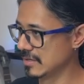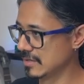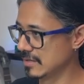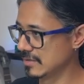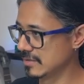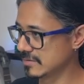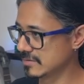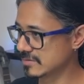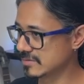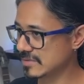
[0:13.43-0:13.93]

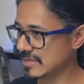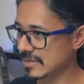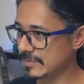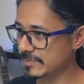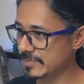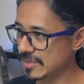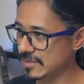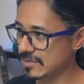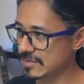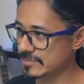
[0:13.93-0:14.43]
Let's type
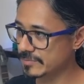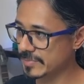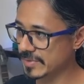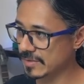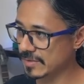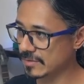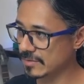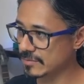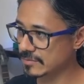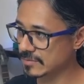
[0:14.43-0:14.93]
here
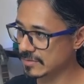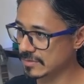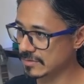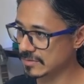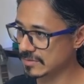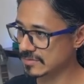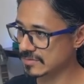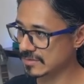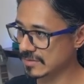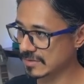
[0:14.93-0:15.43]
below on
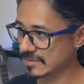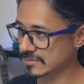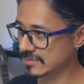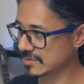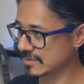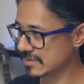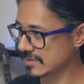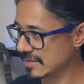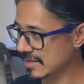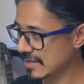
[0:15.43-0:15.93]
this
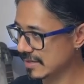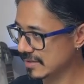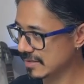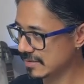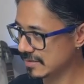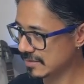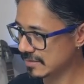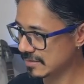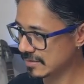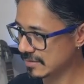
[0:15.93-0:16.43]
other
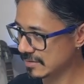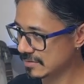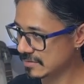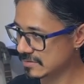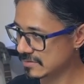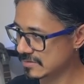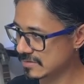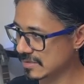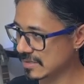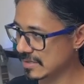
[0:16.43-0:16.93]
line,
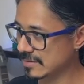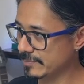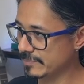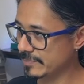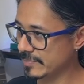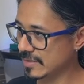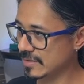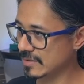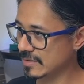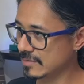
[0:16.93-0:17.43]

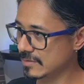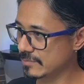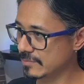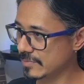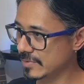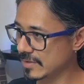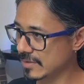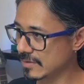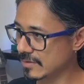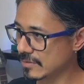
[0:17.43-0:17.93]
typing
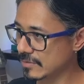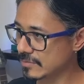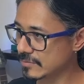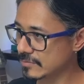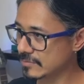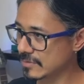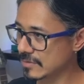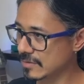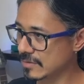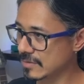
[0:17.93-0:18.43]

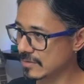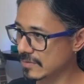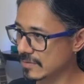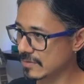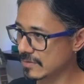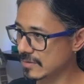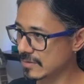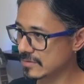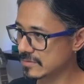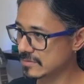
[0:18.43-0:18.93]
below on
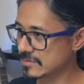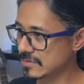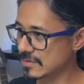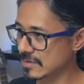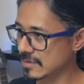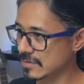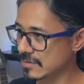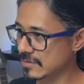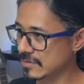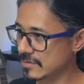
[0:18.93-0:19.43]
this
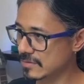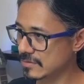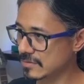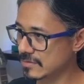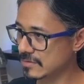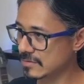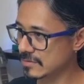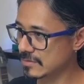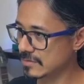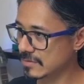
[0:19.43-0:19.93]

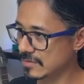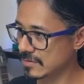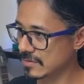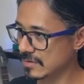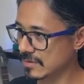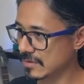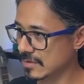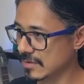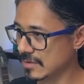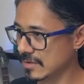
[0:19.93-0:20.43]
other
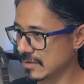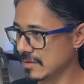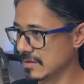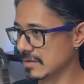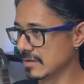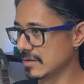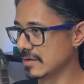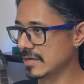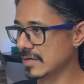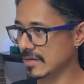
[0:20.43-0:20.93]

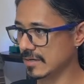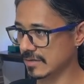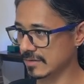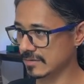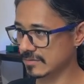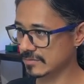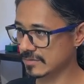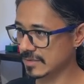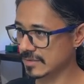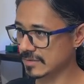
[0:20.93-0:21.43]

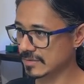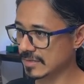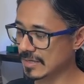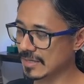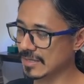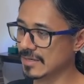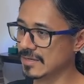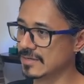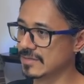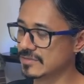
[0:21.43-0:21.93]
line. Okay,
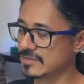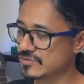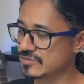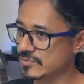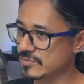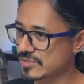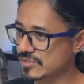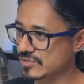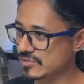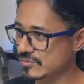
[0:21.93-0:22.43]
let's
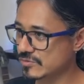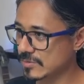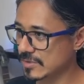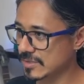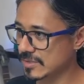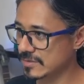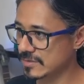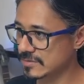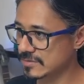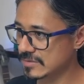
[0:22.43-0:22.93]
switch to
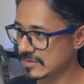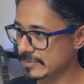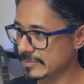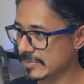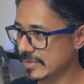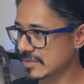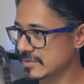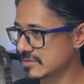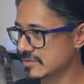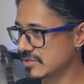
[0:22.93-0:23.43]
another
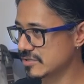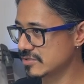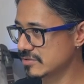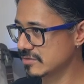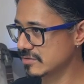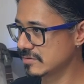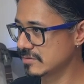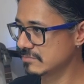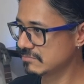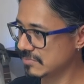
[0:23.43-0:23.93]
Tmux
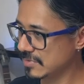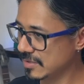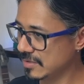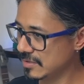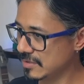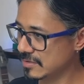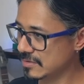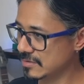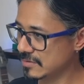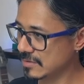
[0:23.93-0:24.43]
session
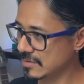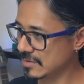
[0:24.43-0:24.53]
here.